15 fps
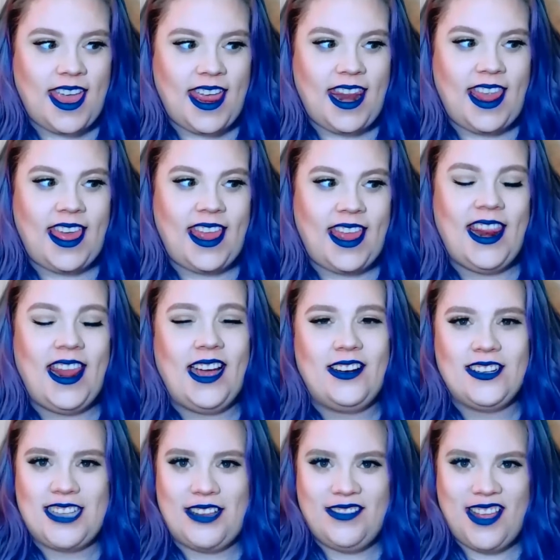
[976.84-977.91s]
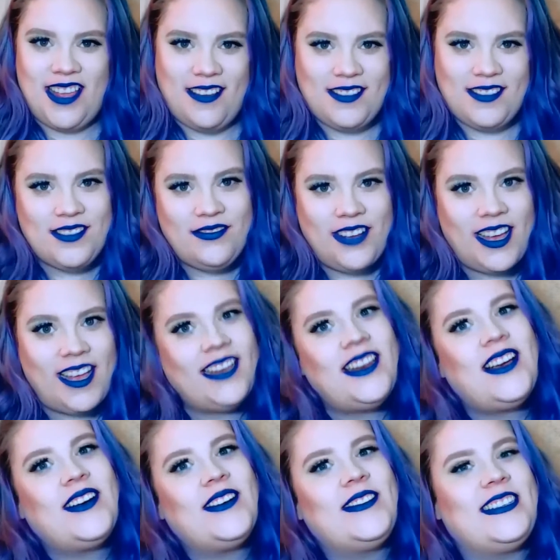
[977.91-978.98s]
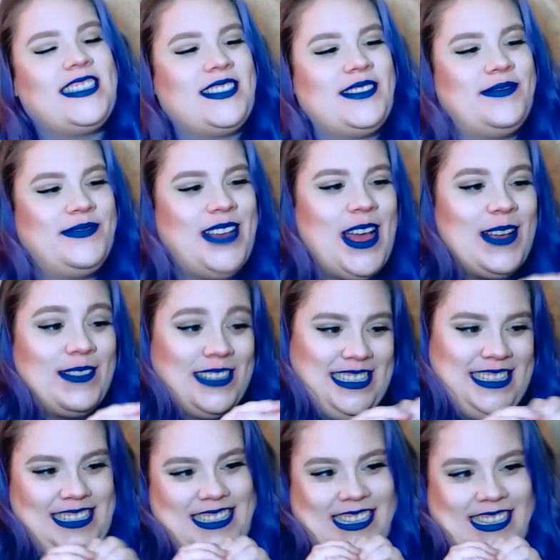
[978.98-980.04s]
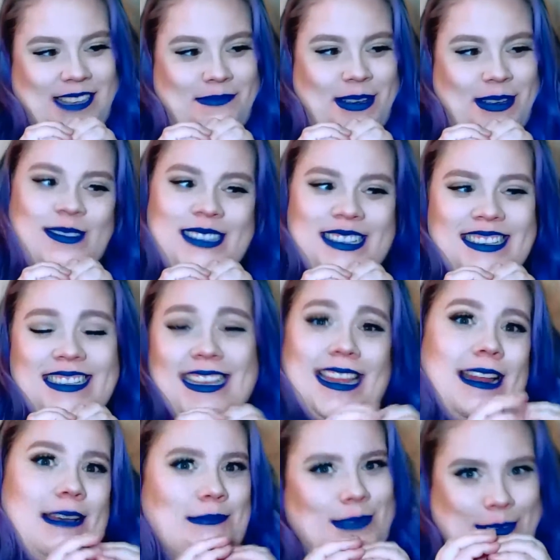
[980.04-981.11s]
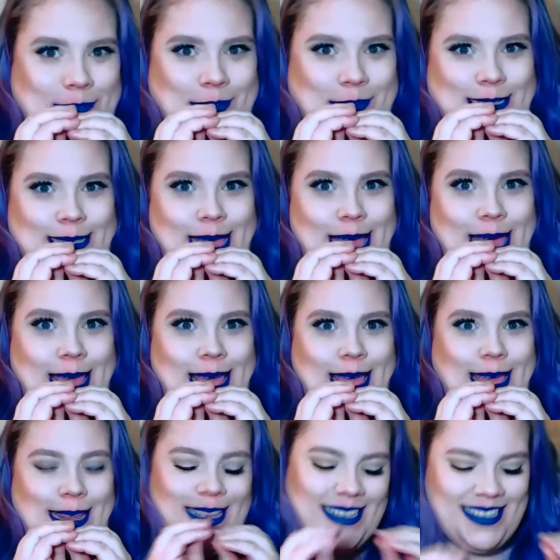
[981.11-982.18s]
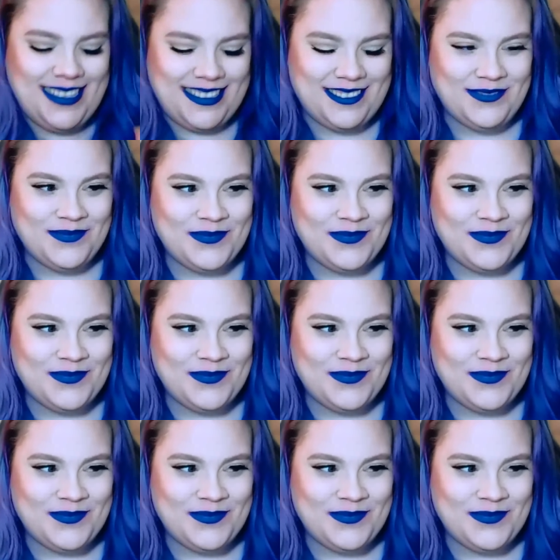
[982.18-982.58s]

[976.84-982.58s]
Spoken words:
And now it's time to have some fun with some really silly poses, and I'm super excited.